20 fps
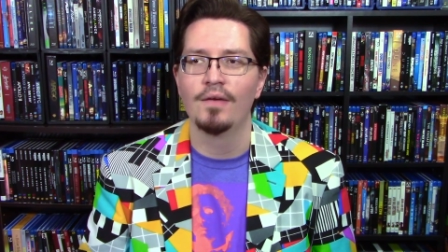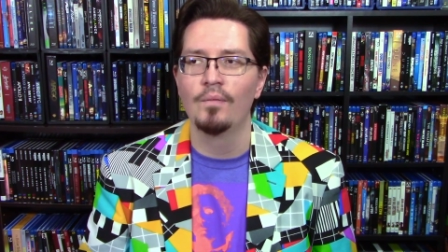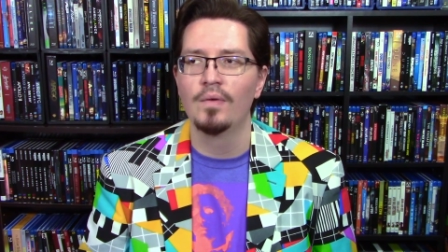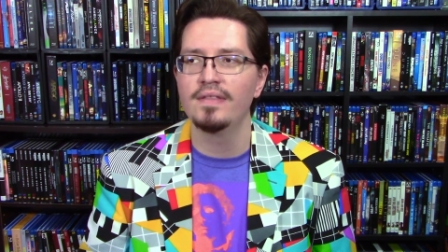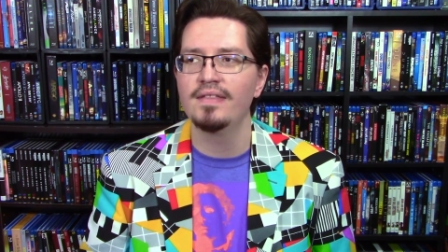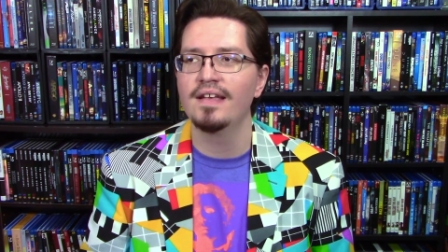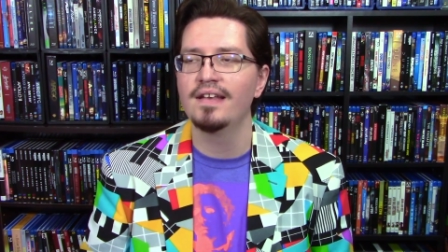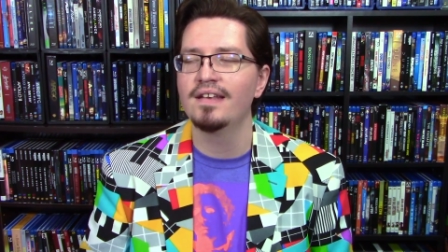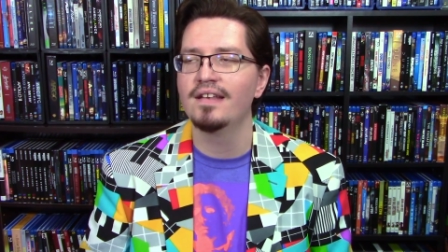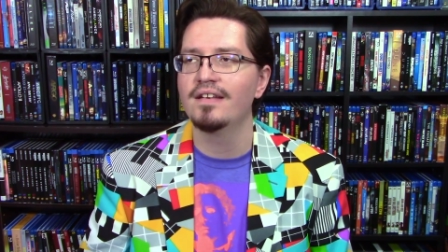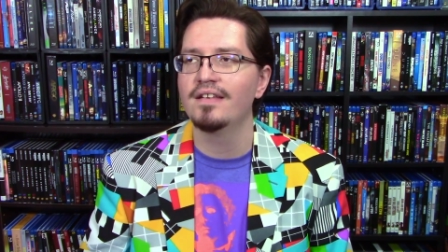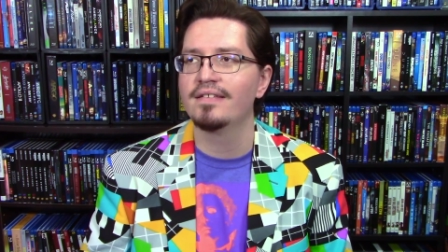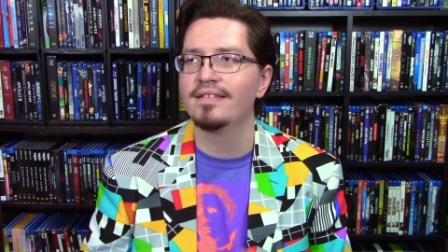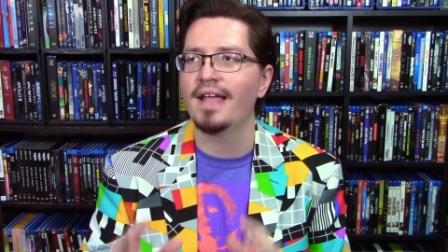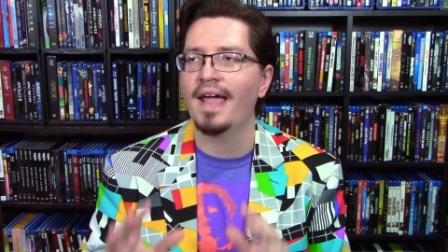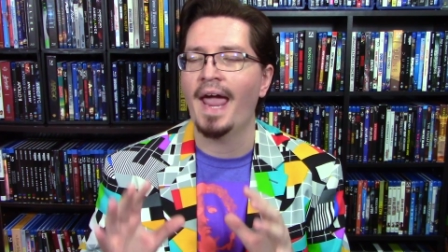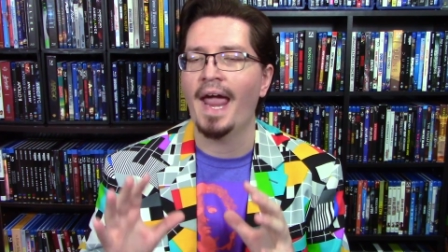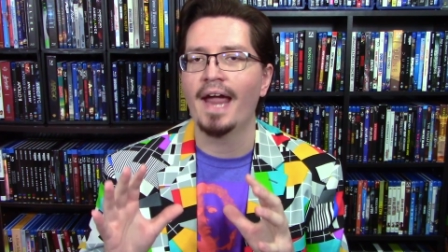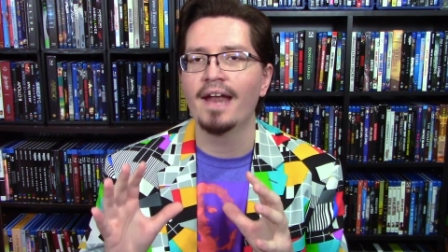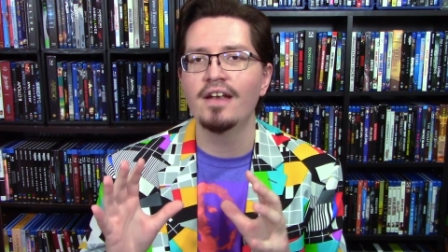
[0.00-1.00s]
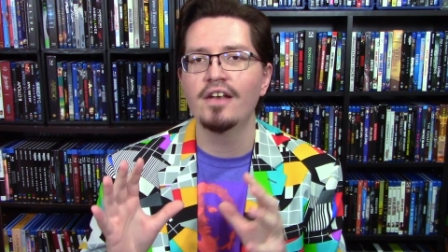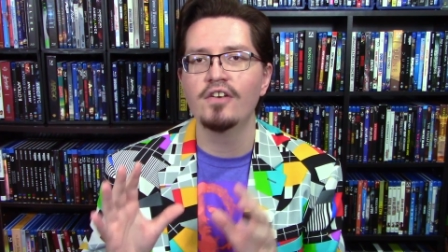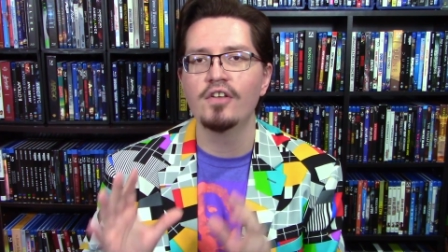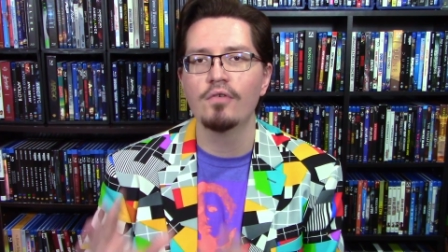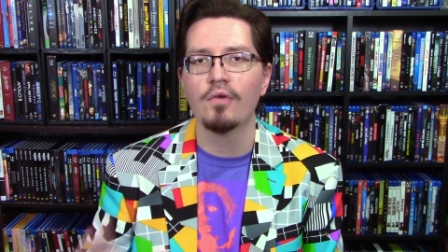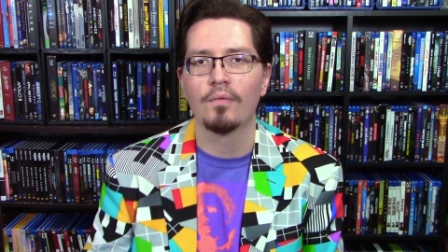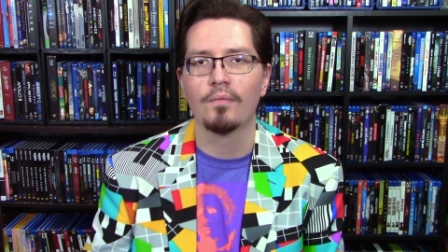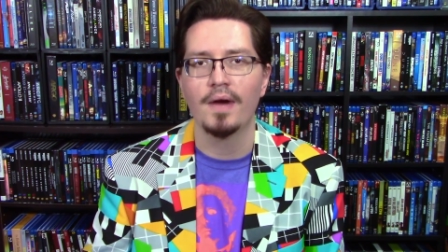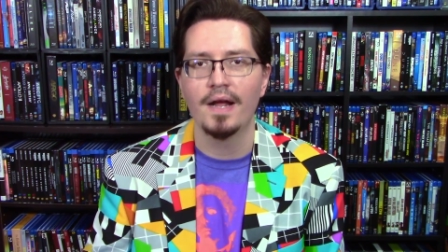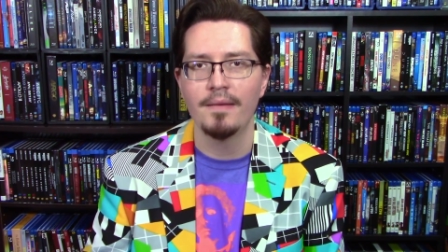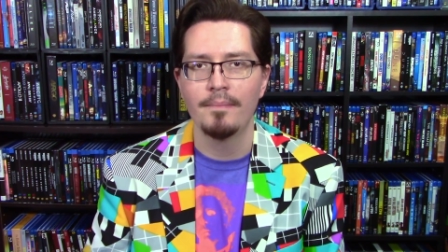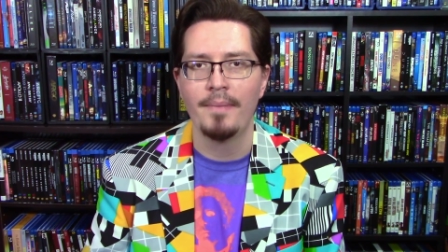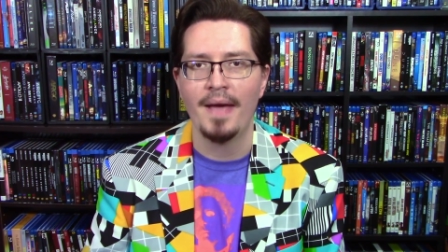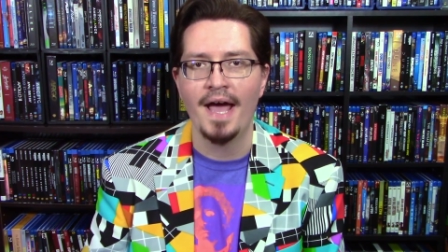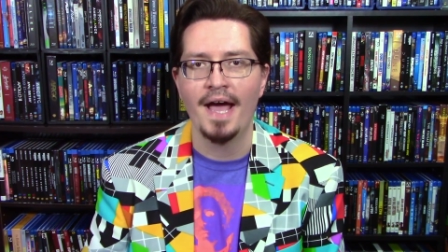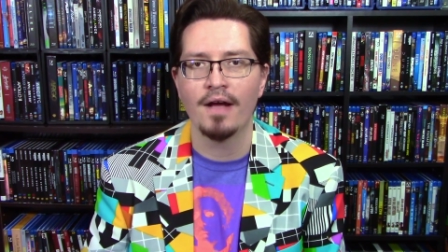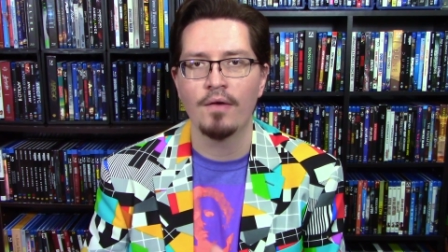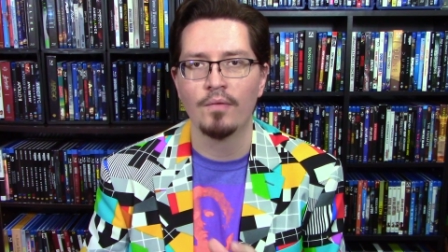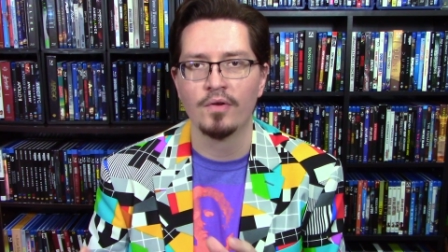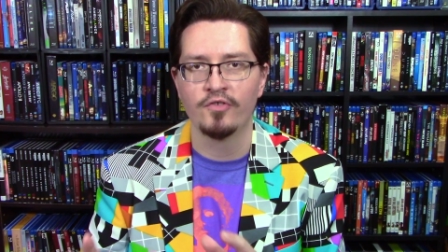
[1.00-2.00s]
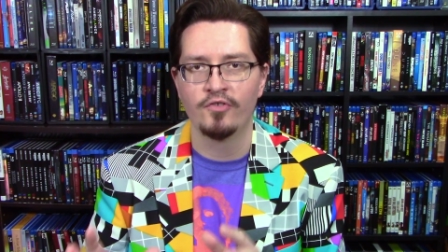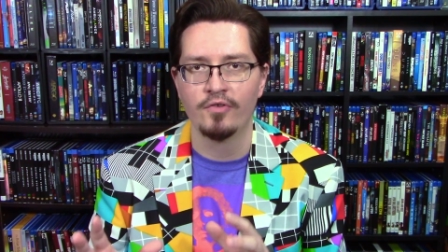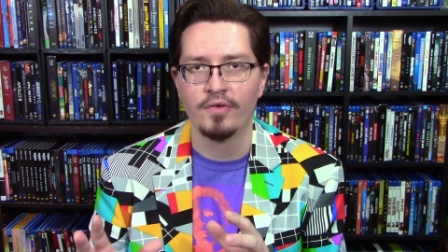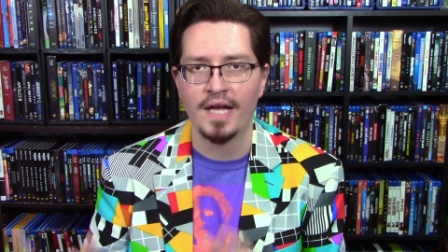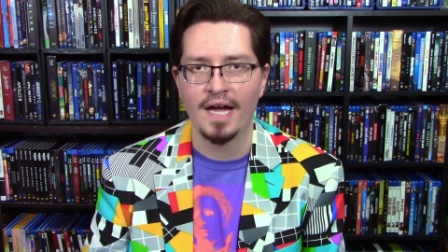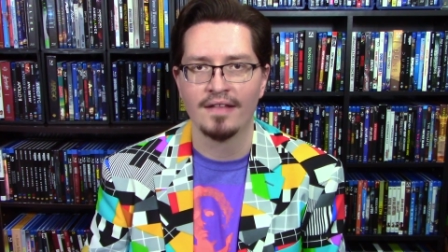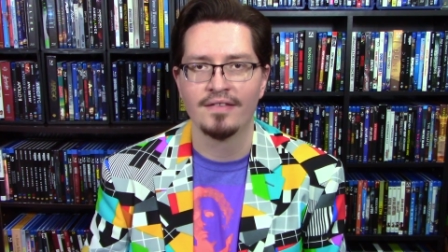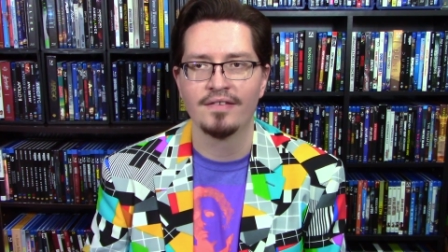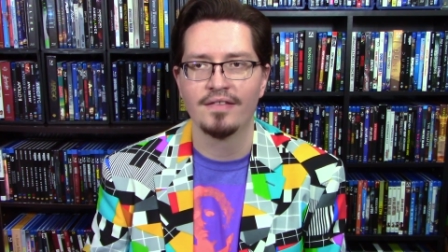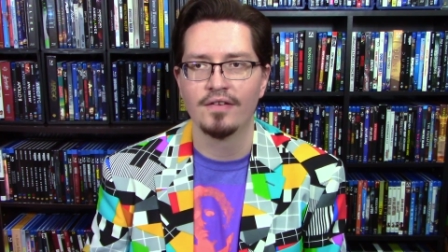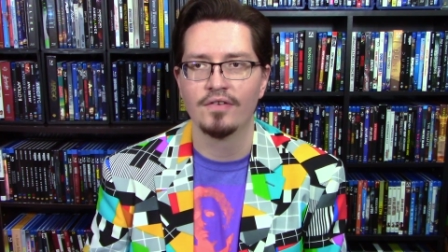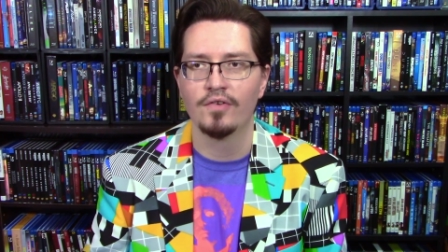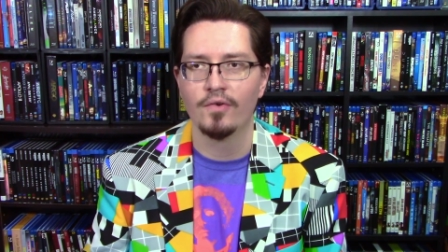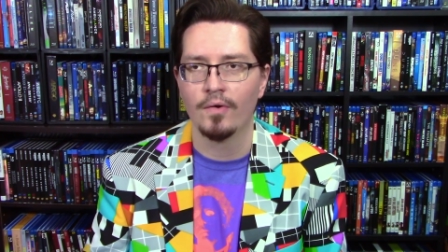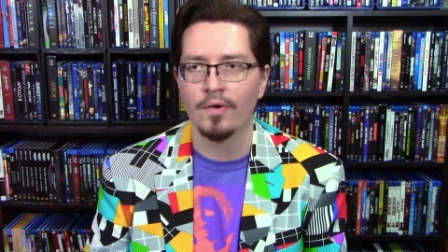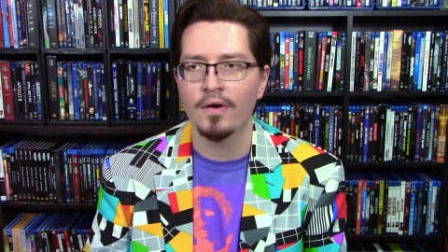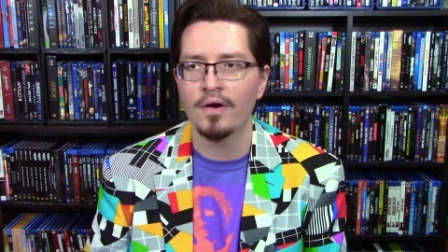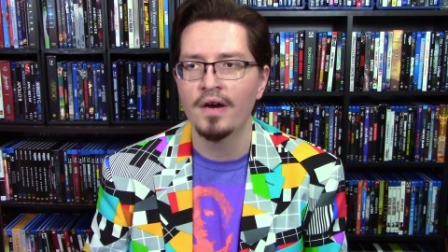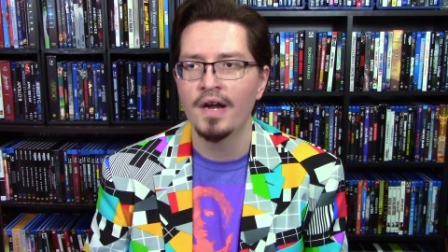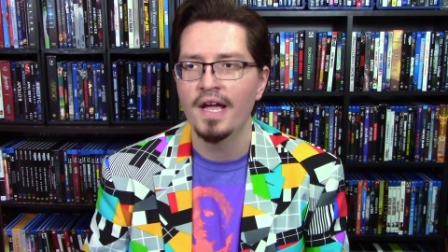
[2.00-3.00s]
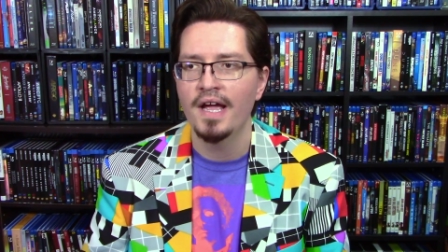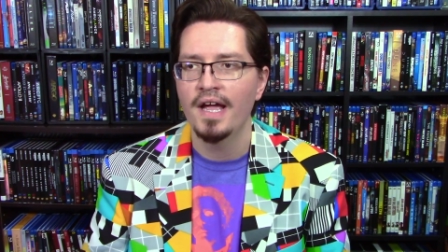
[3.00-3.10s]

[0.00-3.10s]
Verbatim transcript: What they did is they handed you a red bag once you got to the door,